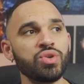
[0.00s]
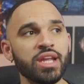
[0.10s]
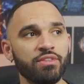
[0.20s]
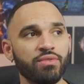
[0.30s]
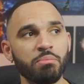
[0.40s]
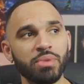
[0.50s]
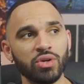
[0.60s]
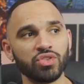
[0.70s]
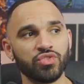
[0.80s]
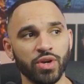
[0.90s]
different
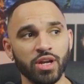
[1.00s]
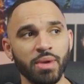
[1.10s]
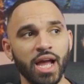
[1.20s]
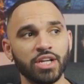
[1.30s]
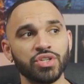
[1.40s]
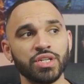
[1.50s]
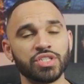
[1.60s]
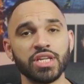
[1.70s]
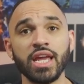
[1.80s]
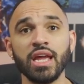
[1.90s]
builds for him, as you can
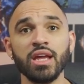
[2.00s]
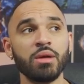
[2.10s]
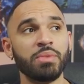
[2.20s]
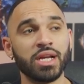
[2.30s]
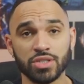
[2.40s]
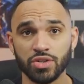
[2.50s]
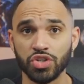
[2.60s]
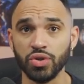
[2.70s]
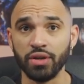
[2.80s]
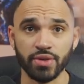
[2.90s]
see, because there's
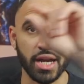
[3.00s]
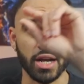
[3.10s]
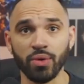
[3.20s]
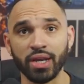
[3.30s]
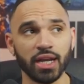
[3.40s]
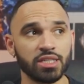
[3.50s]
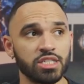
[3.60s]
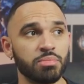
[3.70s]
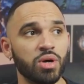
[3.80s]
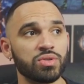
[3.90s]
2 different Echoing
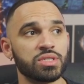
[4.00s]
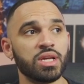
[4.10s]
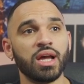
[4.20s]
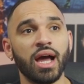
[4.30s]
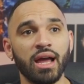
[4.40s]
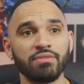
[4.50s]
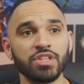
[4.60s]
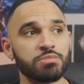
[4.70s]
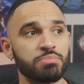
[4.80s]
Nexus modes. I have this